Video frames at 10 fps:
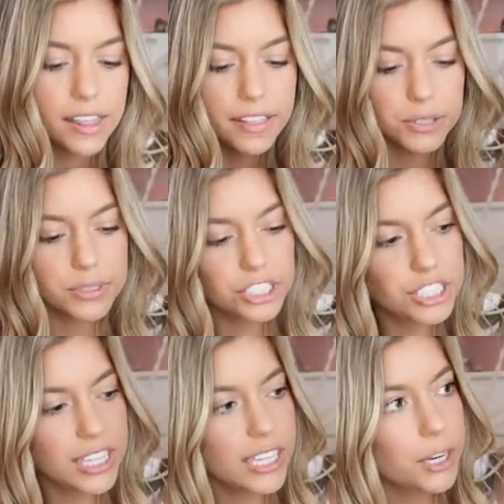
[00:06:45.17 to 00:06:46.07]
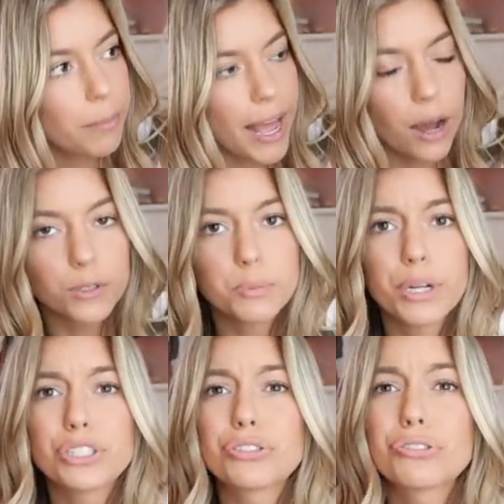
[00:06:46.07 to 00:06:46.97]
This one's just like a little pouch,
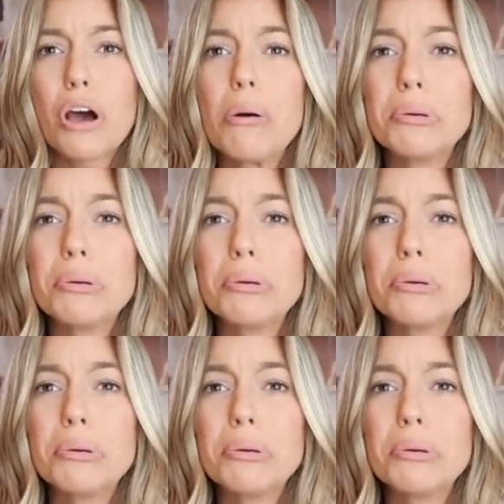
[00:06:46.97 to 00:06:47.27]
but it's so